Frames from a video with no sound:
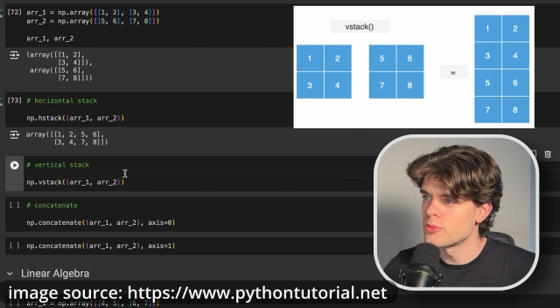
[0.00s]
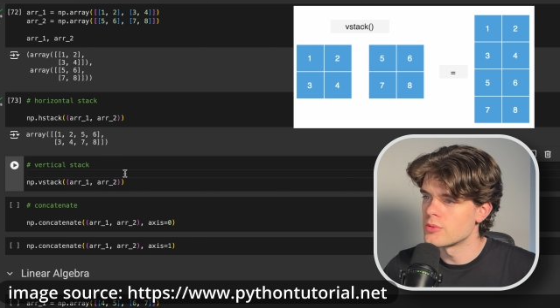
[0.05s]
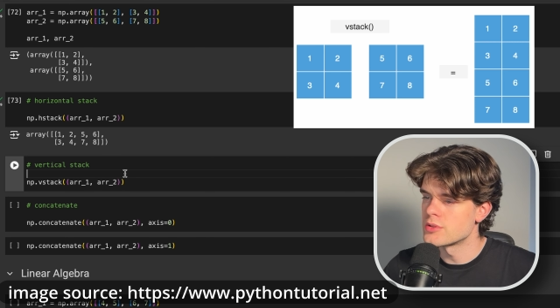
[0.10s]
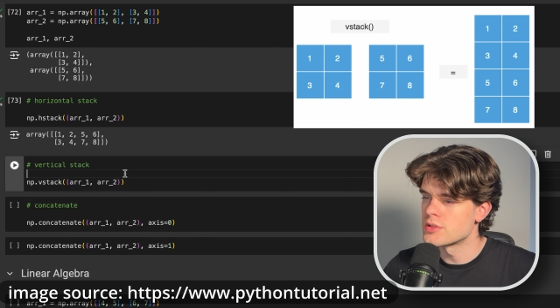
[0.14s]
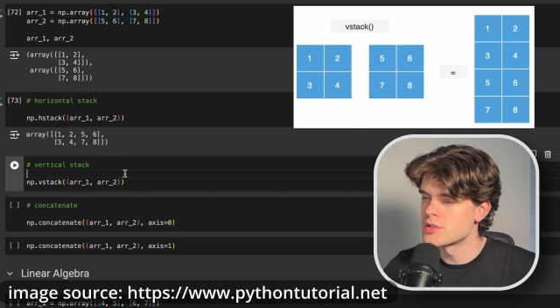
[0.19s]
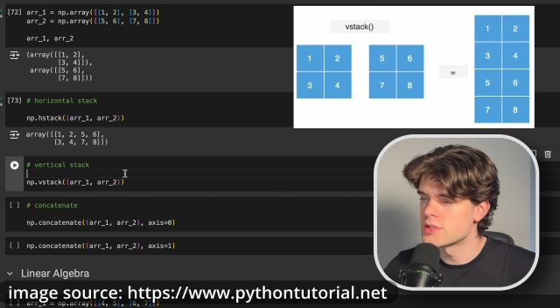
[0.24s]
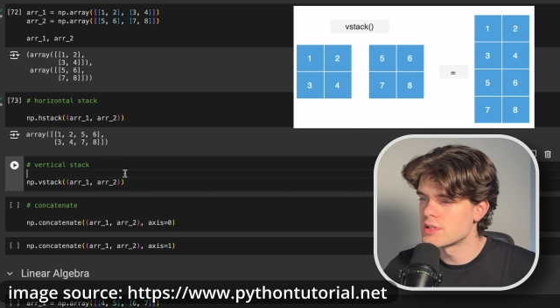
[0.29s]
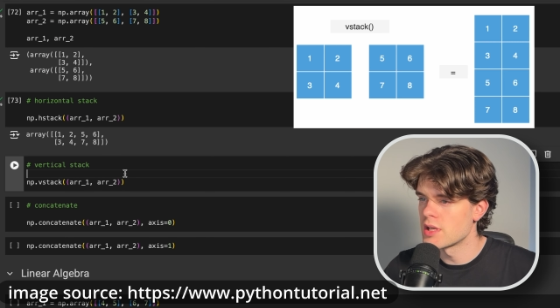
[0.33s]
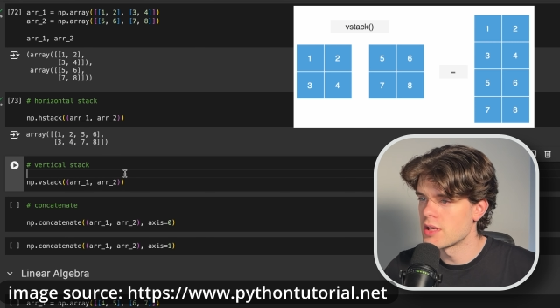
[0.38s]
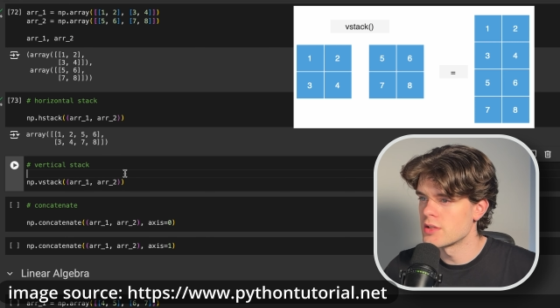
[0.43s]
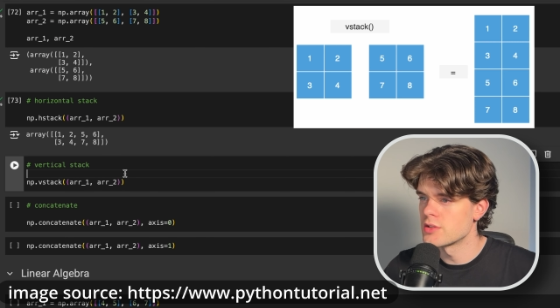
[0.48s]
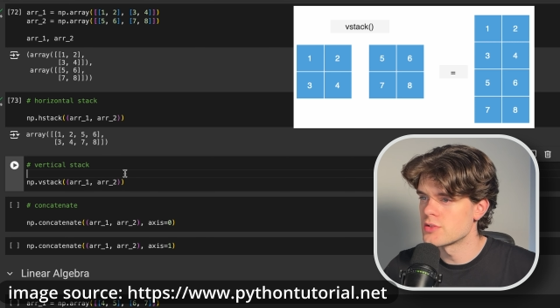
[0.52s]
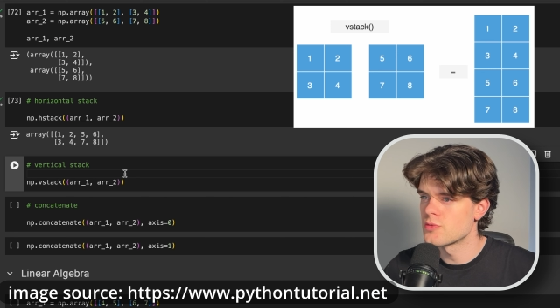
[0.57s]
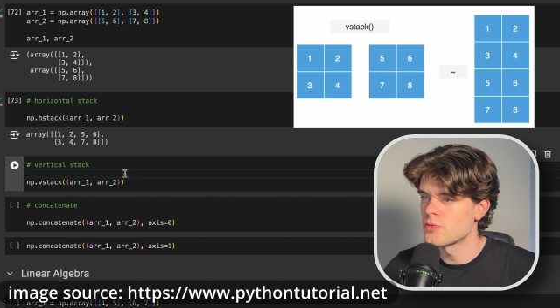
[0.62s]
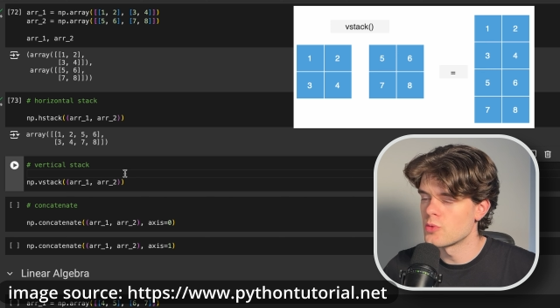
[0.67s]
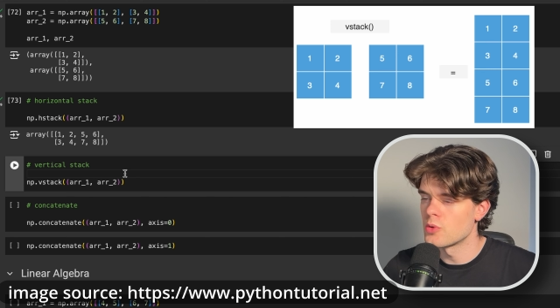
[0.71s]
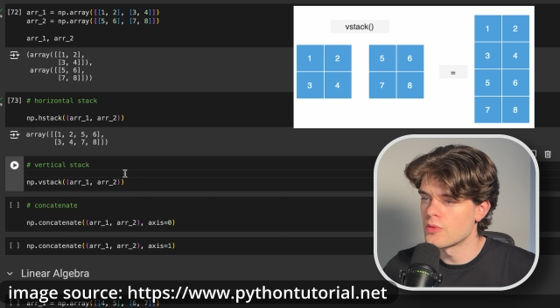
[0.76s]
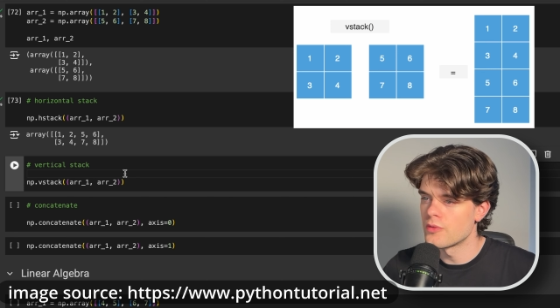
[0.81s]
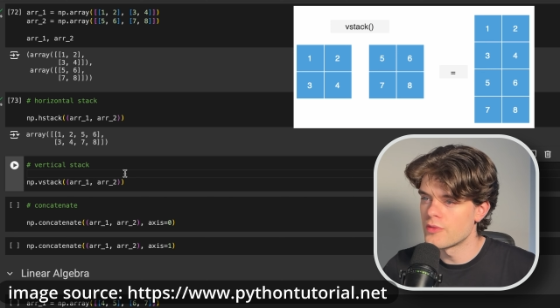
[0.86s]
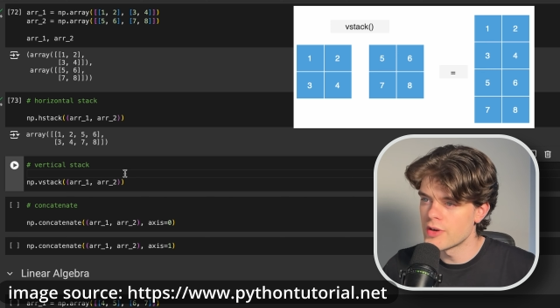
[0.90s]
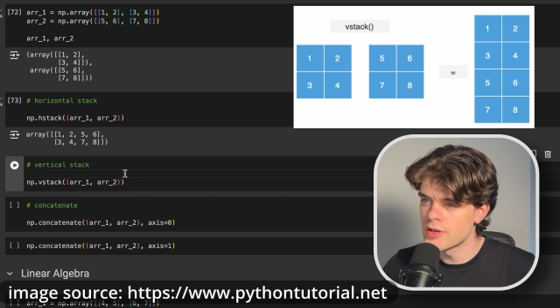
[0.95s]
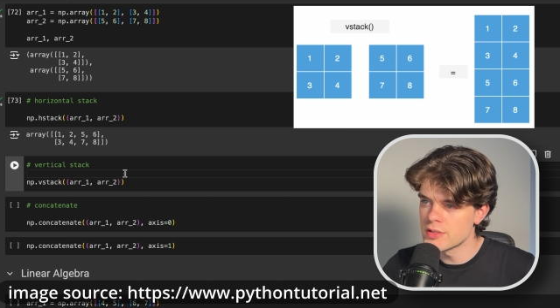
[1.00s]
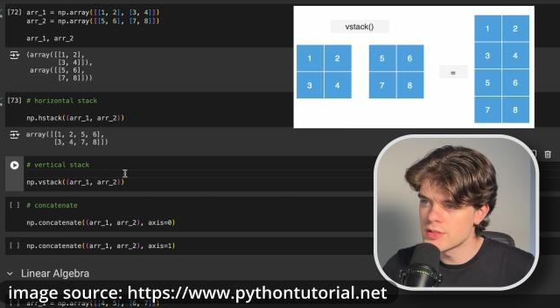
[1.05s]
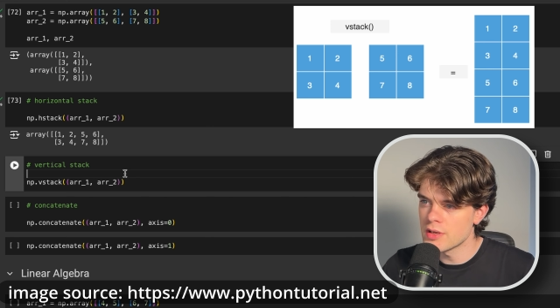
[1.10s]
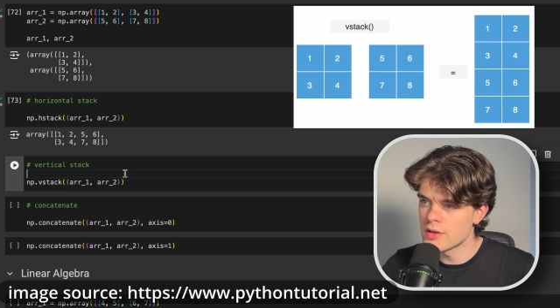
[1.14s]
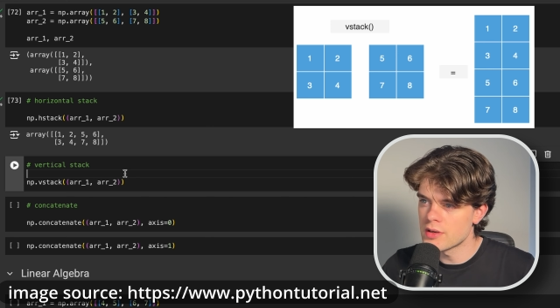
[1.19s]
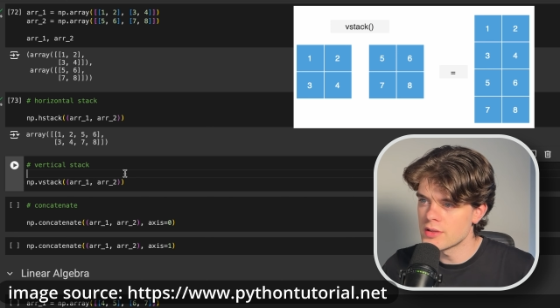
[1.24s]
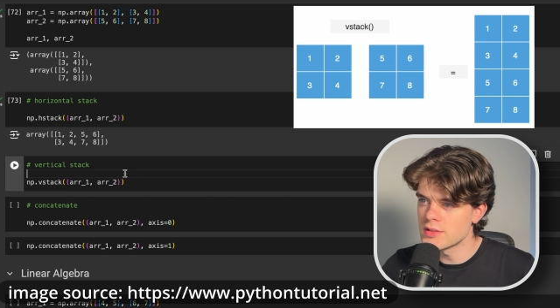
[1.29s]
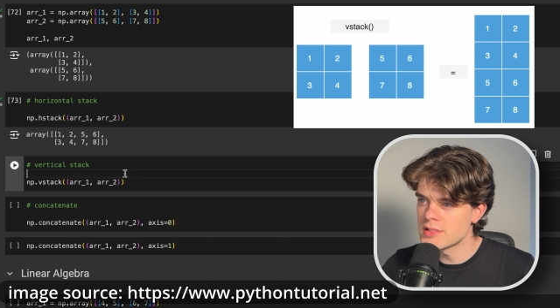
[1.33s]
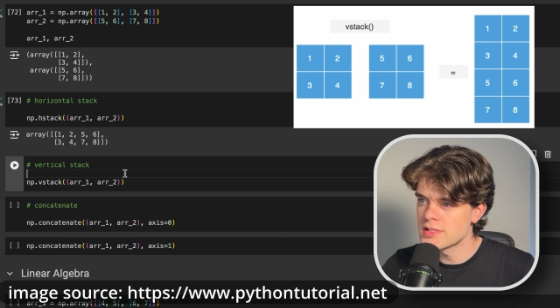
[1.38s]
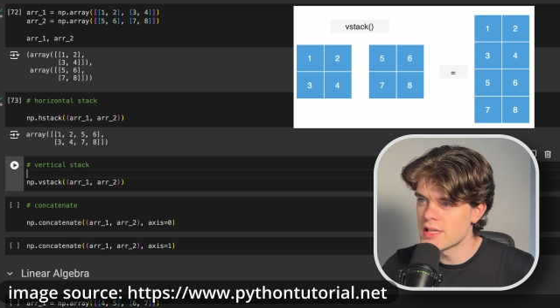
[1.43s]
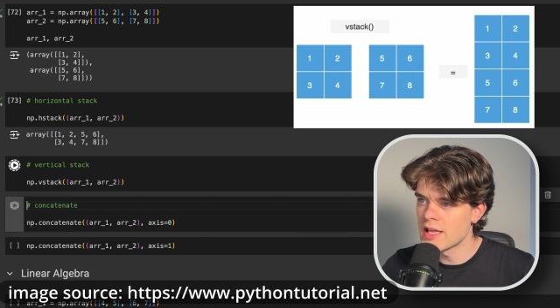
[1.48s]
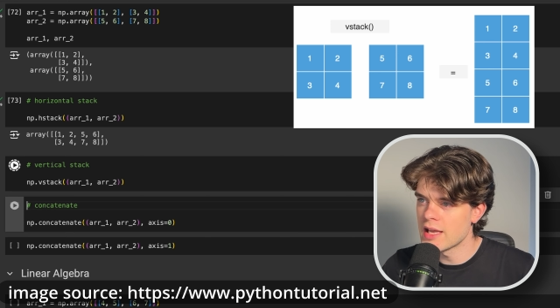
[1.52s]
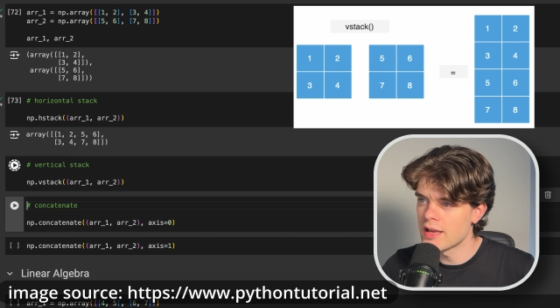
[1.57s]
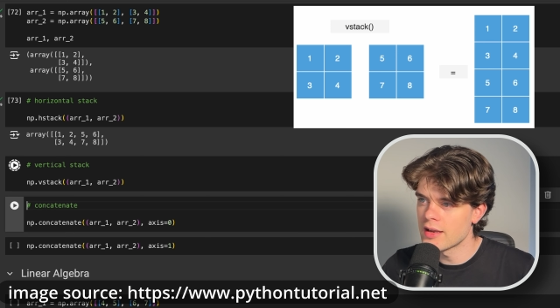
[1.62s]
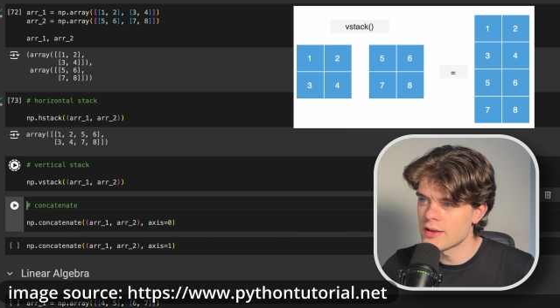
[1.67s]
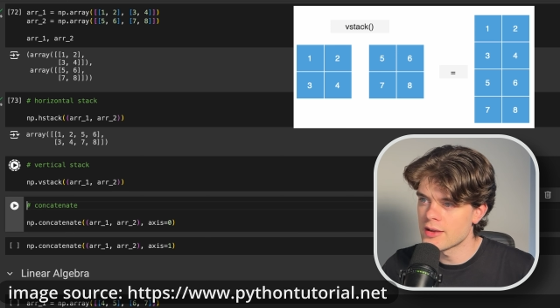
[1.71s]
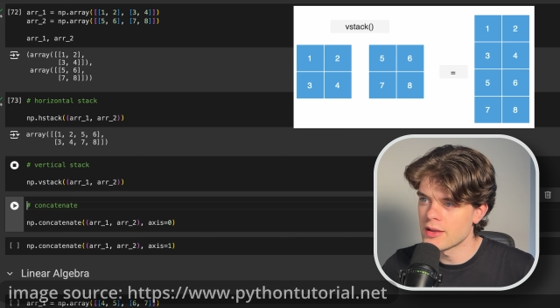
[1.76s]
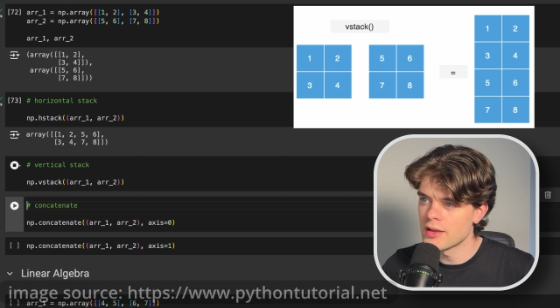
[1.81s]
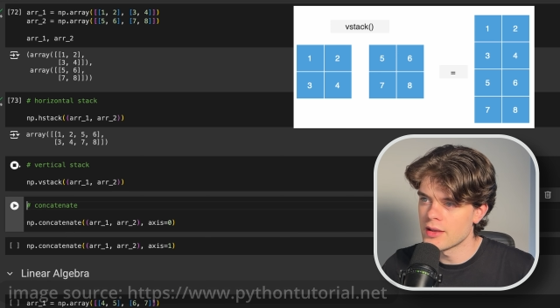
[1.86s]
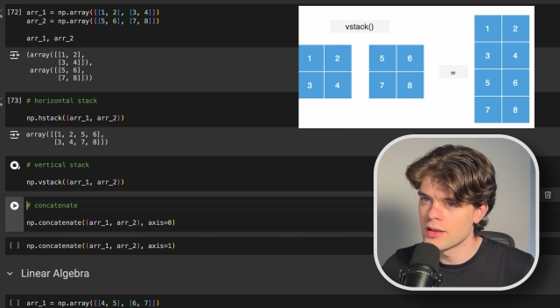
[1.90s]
which stands for vertical stack,